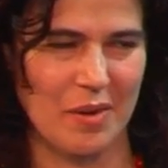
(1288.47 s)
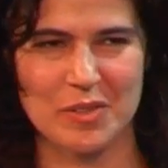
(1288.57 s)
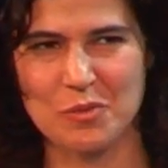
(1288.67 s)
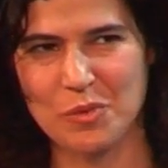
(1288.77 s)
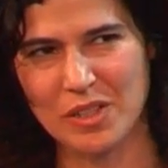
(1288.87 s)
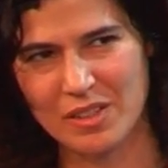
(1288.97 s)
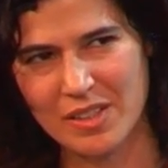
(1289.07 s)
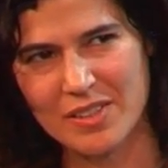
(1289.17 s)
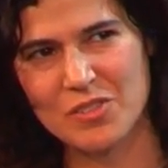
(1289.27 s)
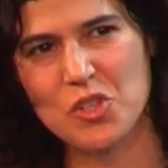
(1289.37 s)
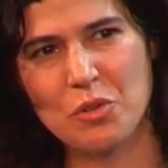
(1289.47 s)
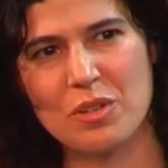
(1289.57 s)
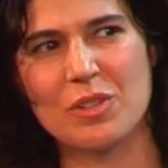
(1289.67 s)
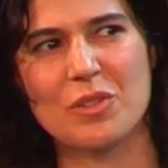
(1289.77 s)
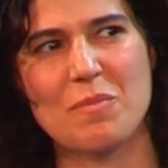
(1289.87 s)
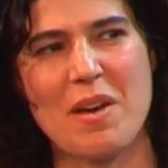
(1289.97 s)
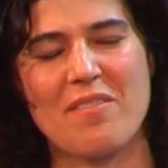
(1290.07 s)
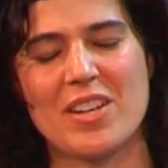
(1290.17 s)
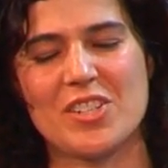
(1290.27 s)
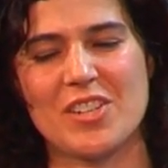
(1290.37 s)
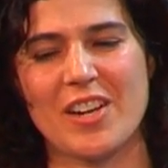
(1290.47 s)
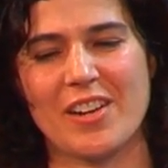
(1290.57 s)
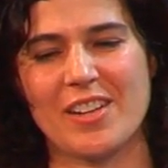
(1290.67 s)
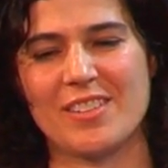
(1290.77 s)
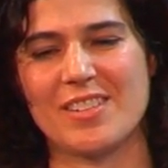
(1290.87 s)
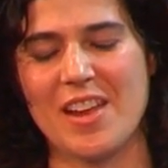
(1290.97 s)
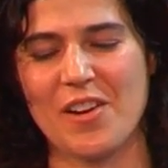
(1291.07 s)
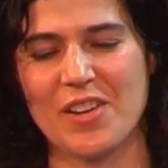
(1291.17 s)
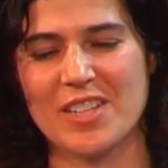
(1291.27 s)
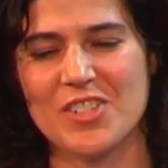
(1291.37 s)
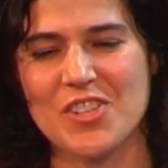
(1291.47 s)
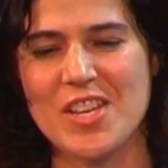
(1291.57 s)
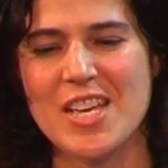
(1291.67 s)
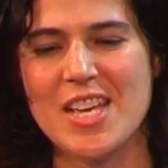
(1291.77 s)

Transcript: It was really true to my vegetarian heritage.